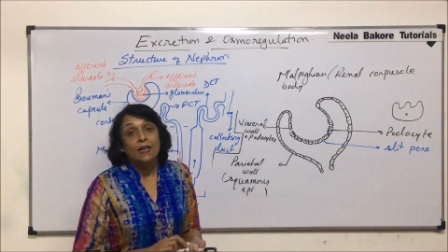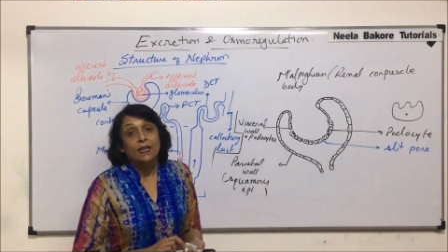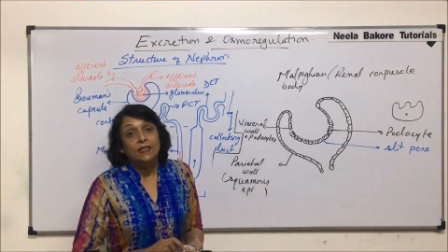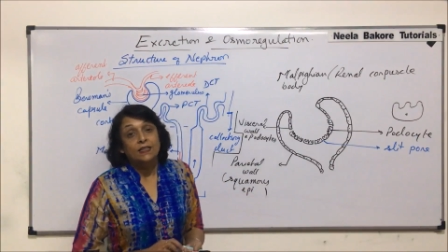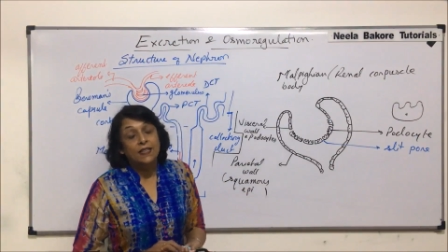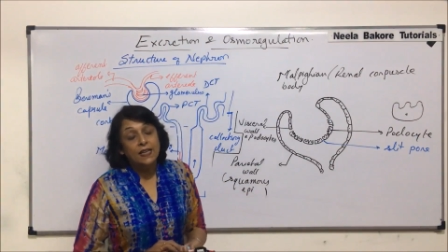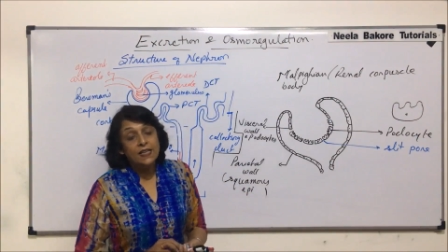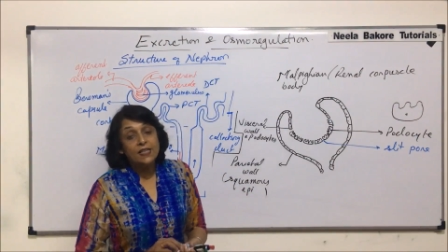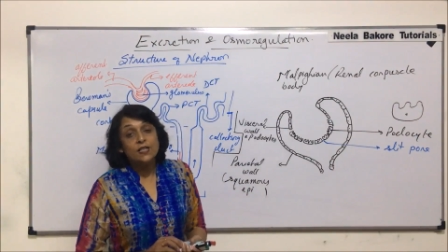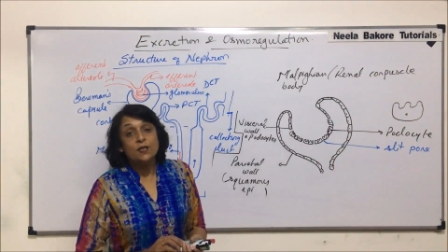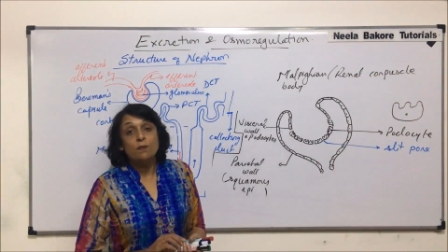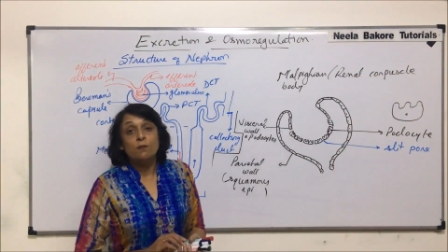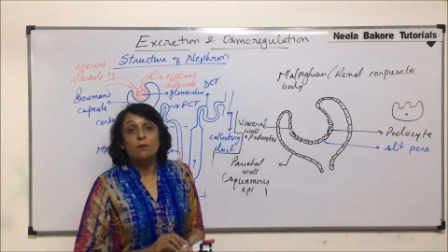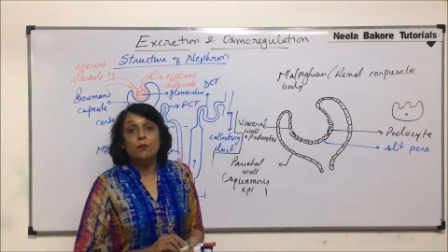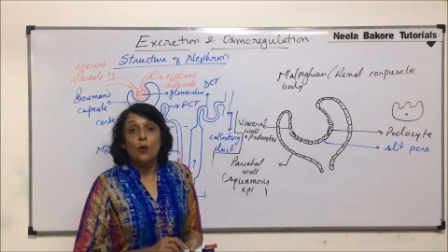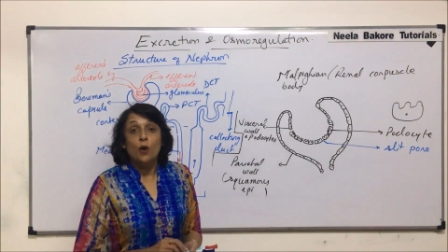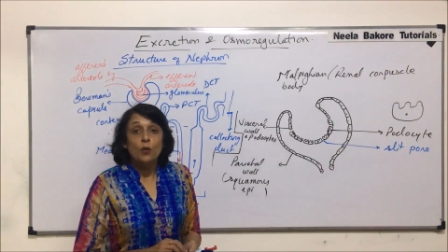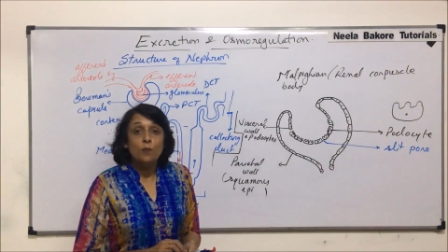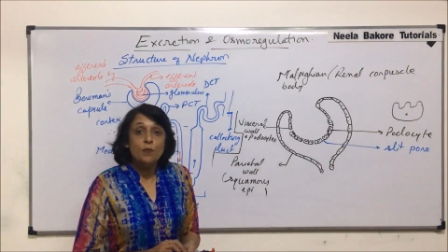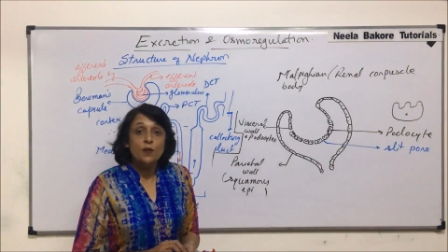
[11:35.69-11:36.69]
This
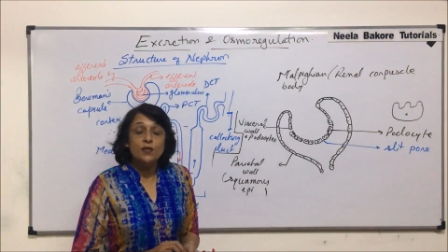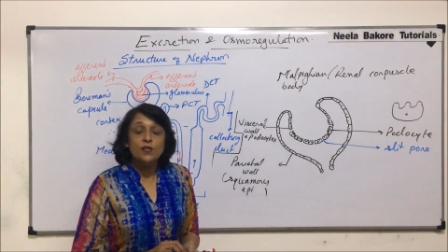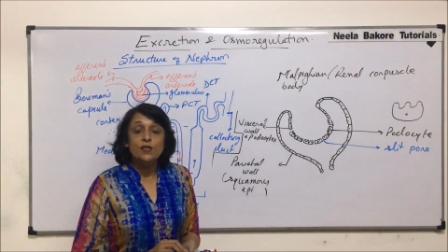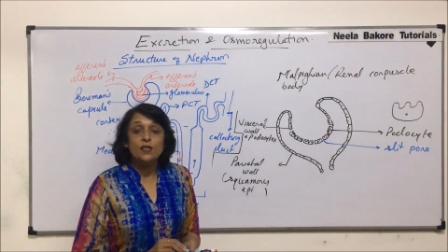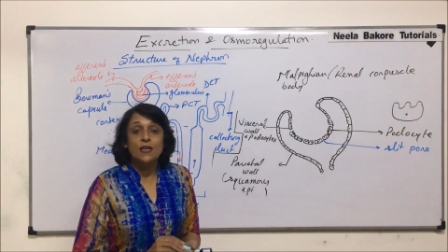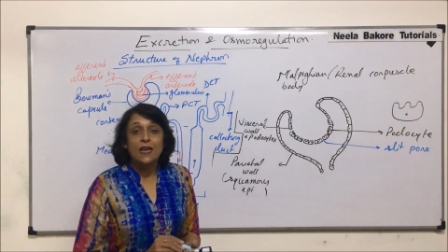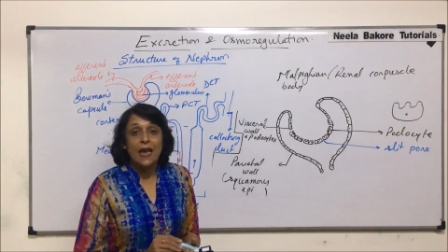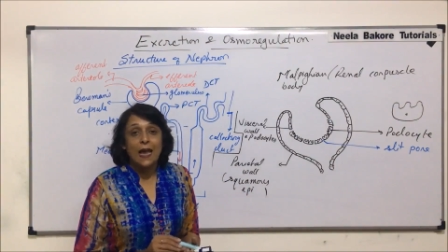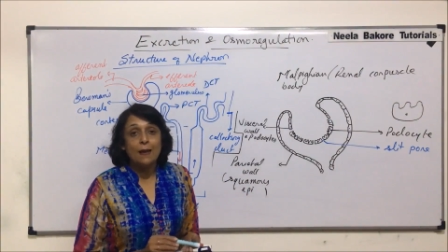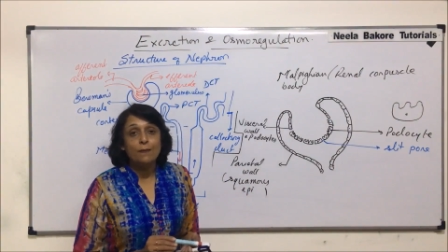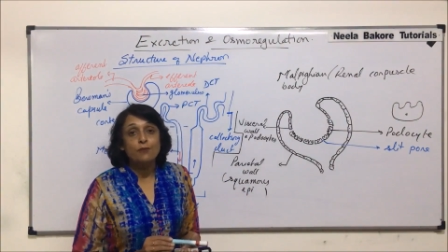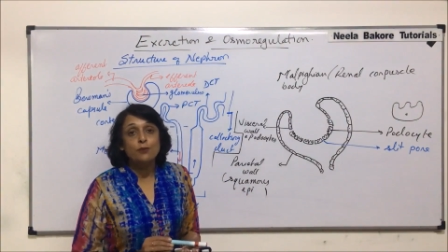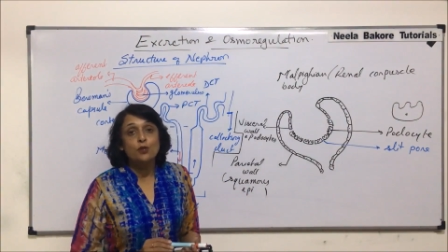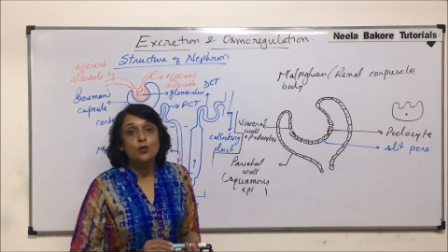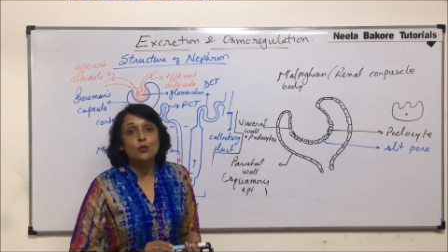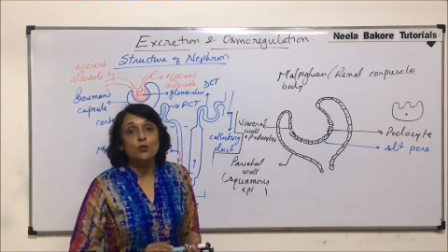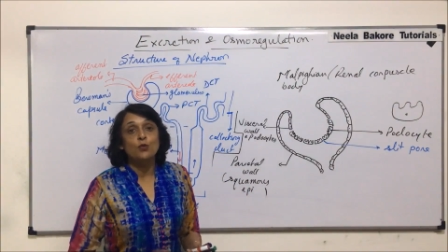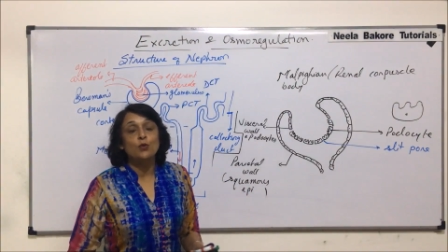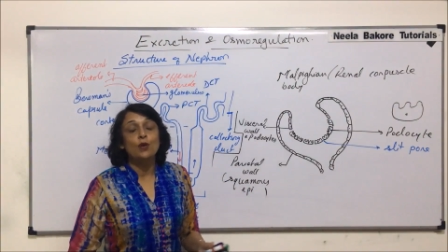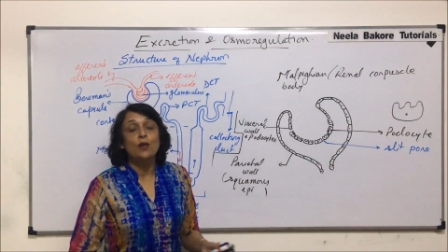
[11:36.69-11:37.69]
Bowman's
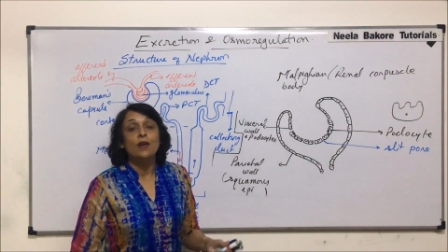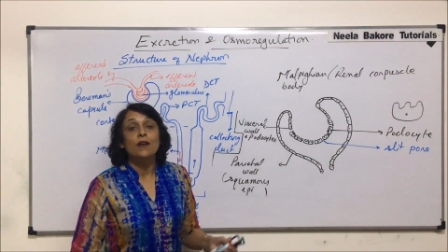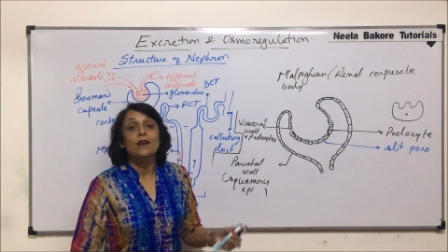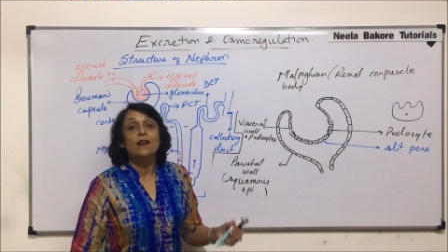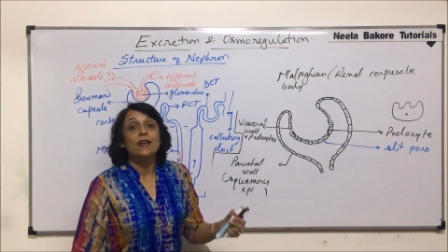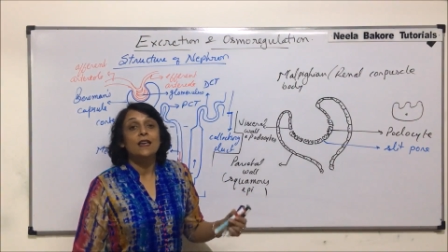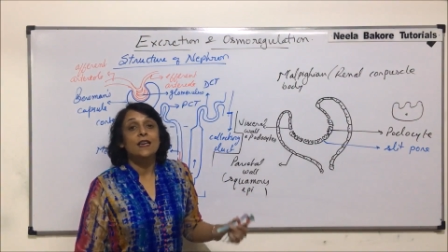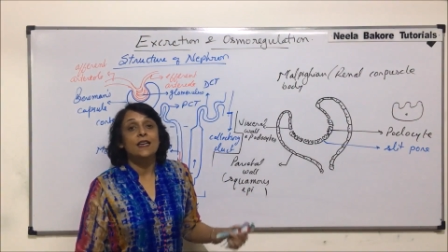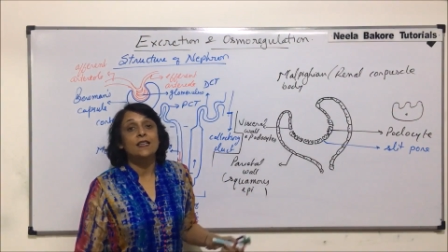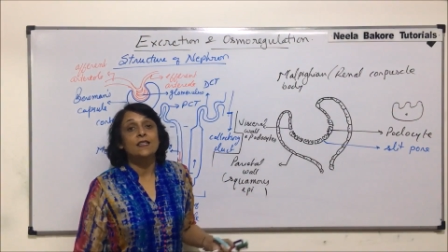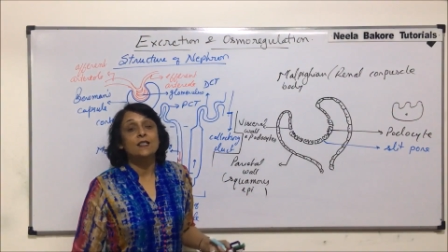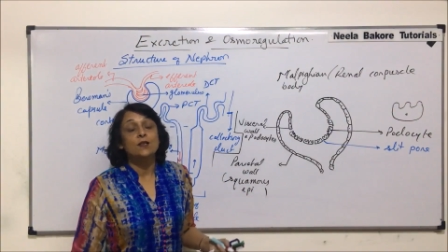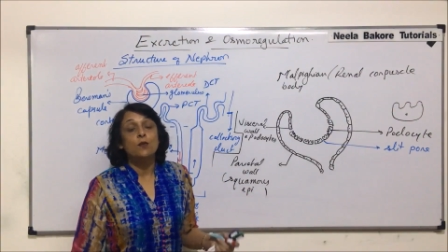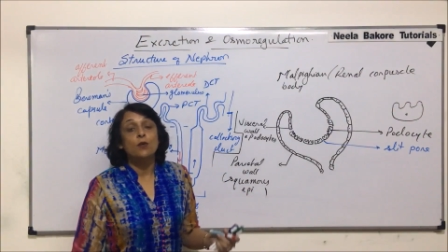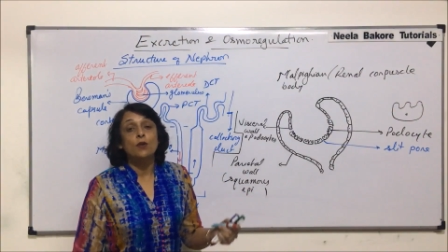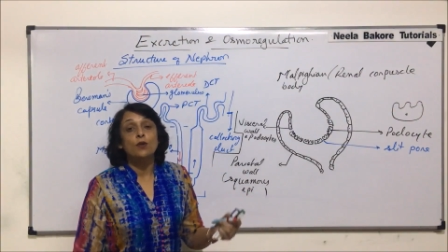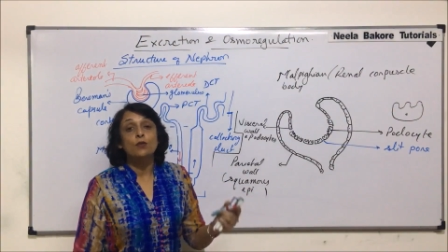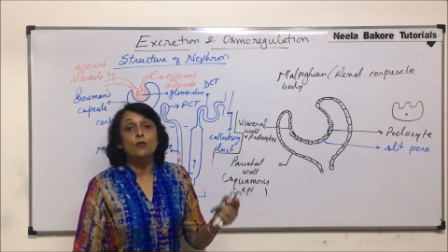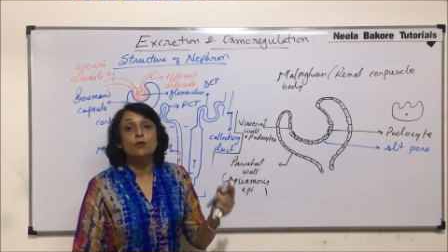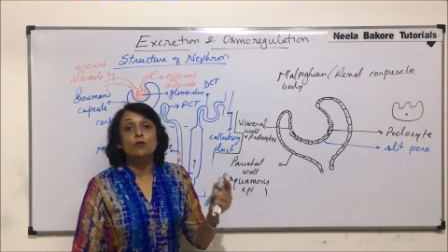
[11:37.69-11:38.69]
capsule is
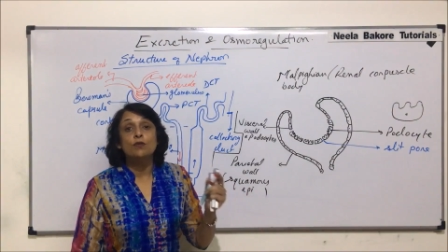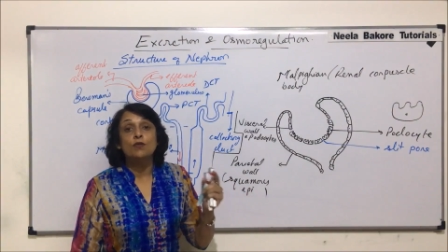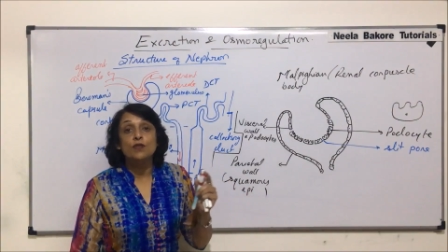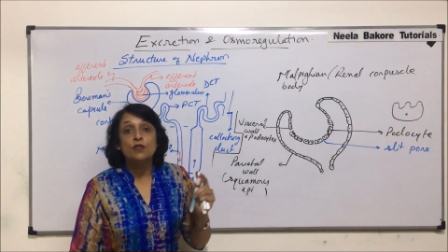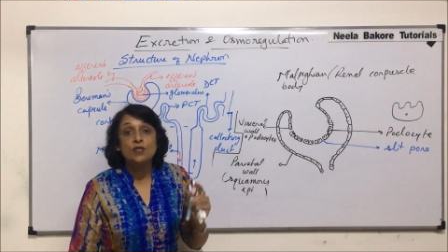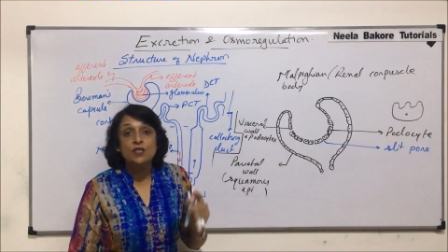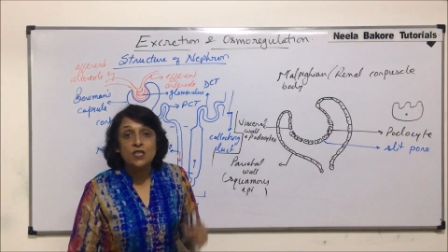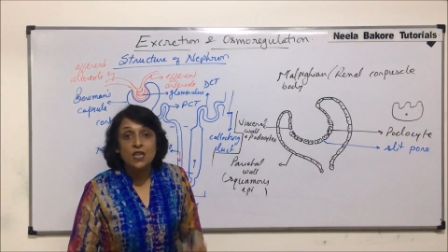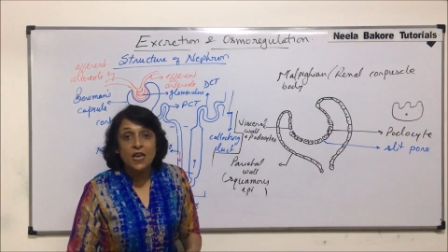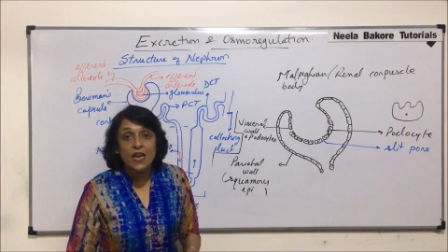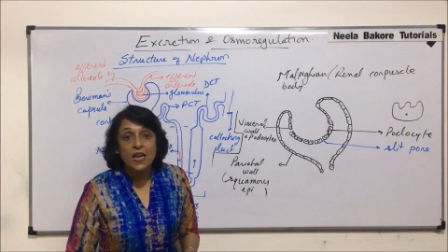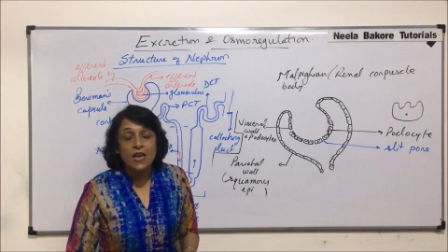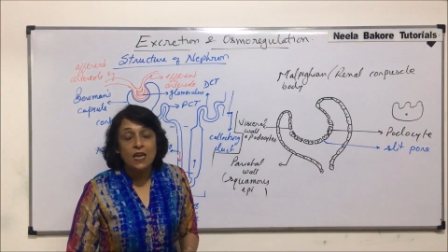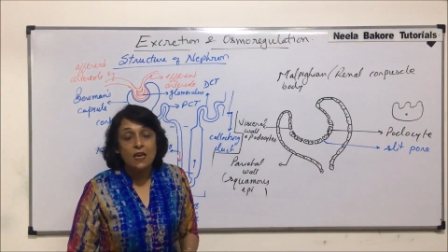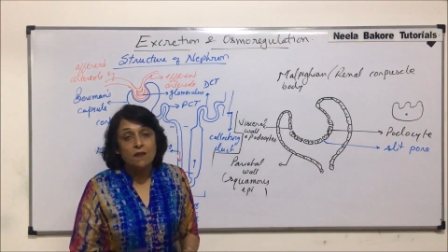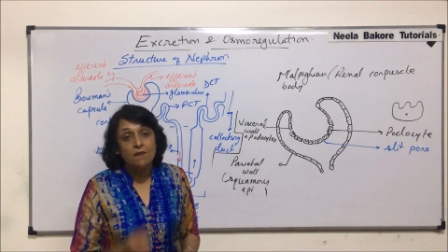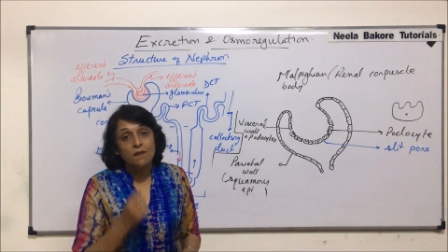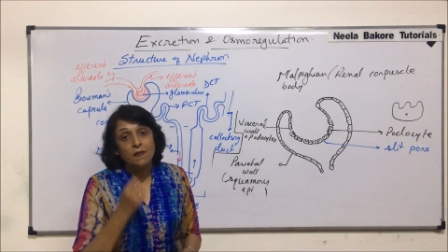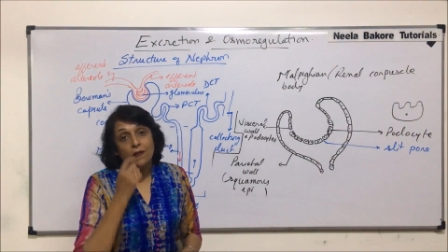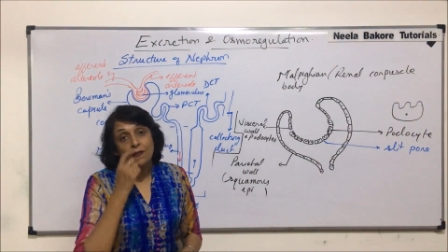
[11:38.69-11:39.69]
going to
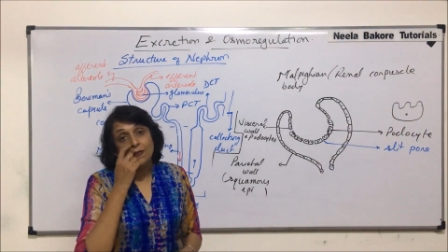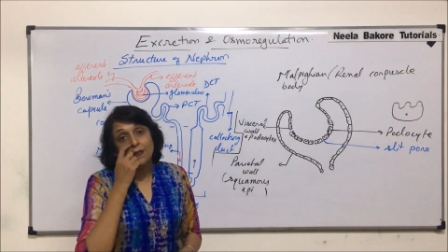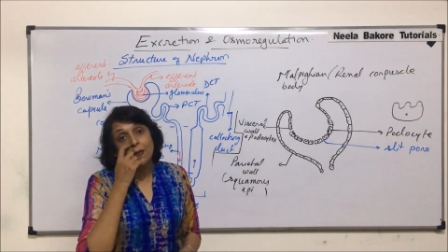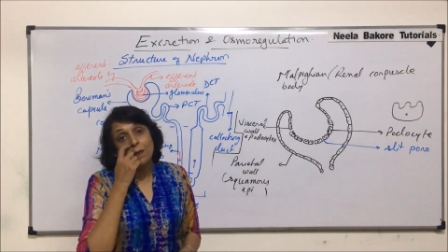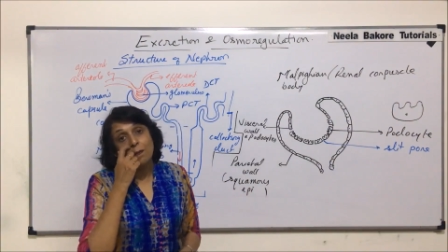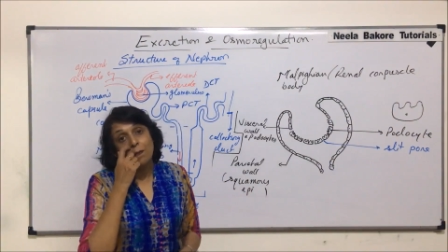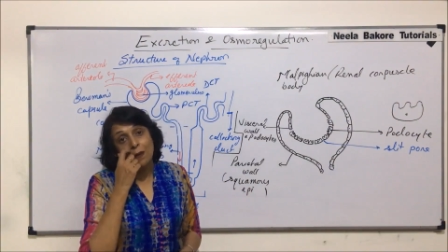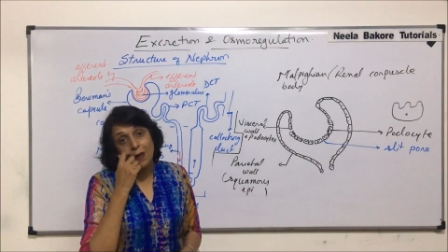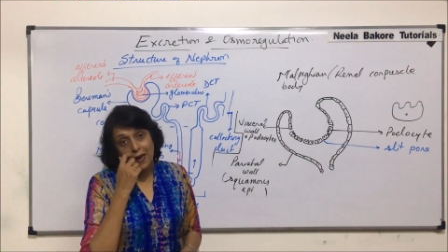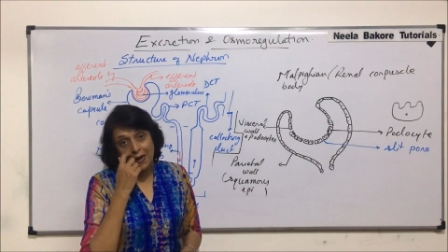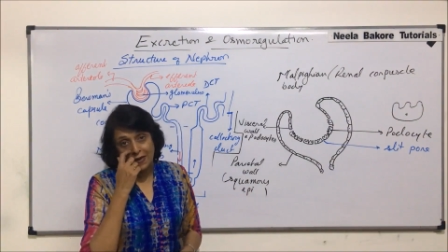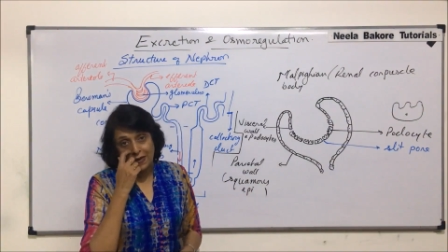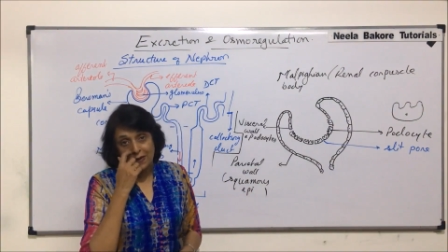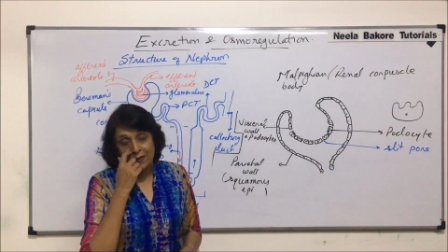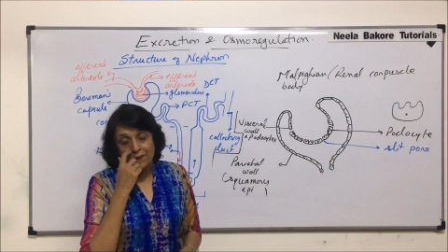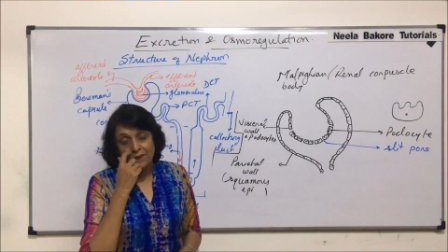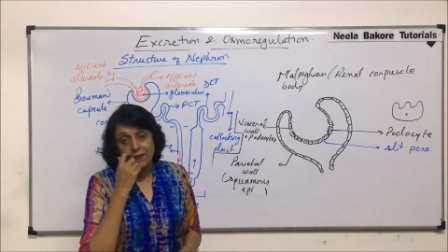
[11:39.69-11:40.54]
receive the blood.